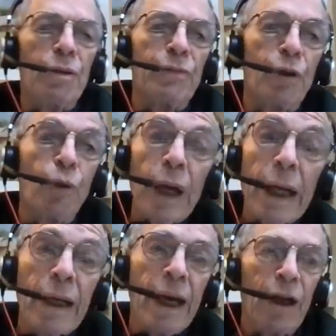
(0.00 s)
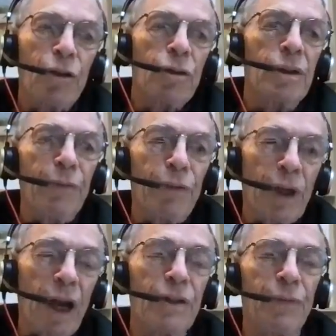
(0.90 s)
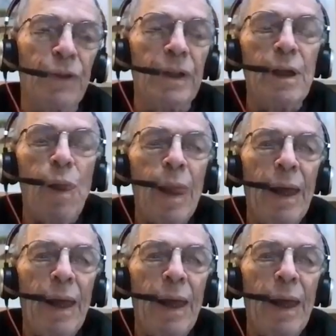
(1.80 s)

of Greek, actually, philosophy,